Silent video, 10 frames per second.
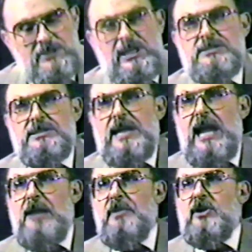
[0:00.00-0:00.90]

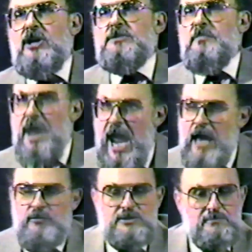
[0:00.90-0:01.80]
instigated because
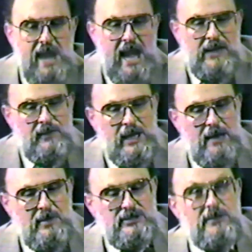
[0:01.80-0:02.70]
man was made in the
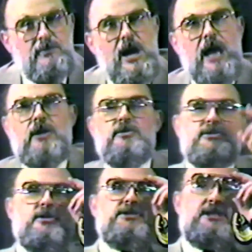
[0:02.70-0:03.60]
image of God, and
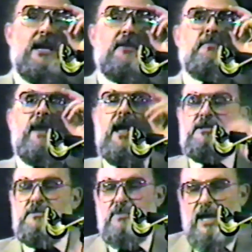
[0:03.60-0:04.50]
whoso sheddeth
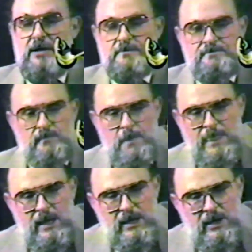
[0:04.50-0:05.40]
man's blood
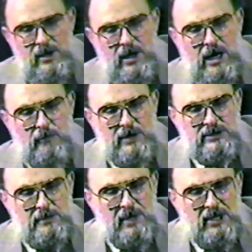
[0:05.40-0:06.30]
uh, was
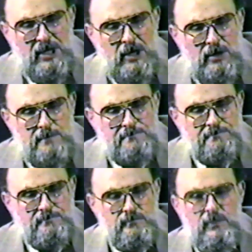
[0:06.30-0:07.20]
to be killed.
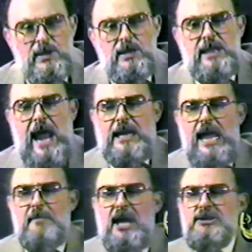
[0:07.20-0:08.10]
That
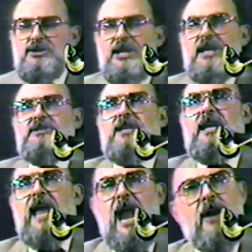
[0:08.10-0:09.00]
image is
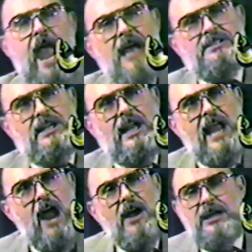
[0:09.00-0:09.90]
inherent, has an
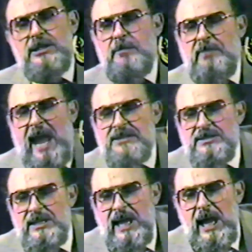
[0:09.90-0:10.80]
inherent
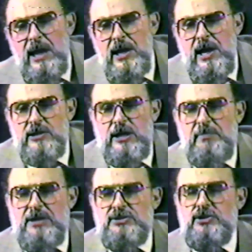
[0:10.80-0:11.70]
capacity to
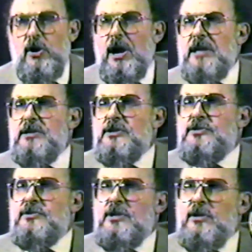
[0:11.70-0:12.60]
be joined
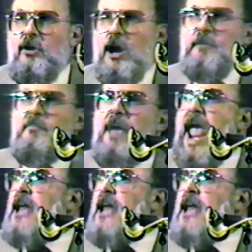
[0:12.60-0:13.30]
to the Lord. Man